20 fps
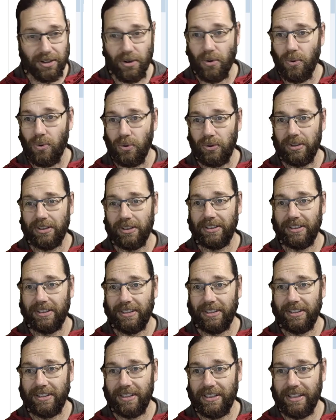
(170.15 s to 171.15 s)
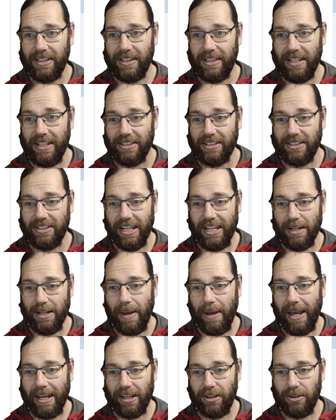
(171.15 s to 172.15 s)
called the
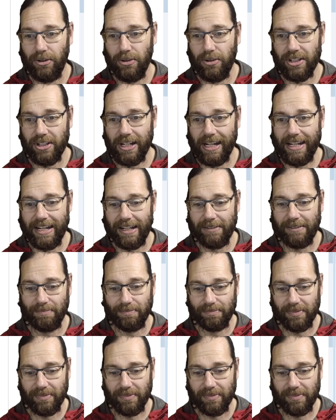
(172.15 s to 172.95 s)
cnPack Uses Cleaner.